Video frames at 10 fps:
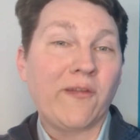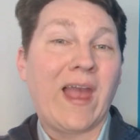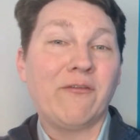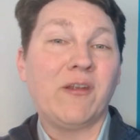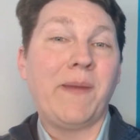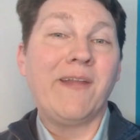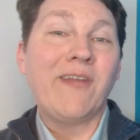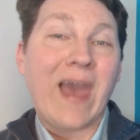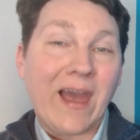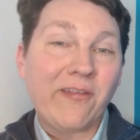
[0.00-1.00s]
have to pay
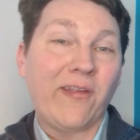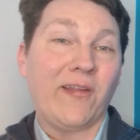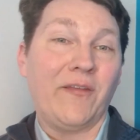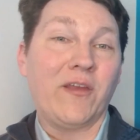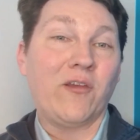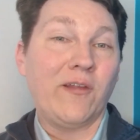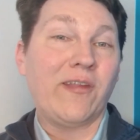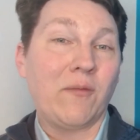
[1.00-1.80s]
taxes on the goods they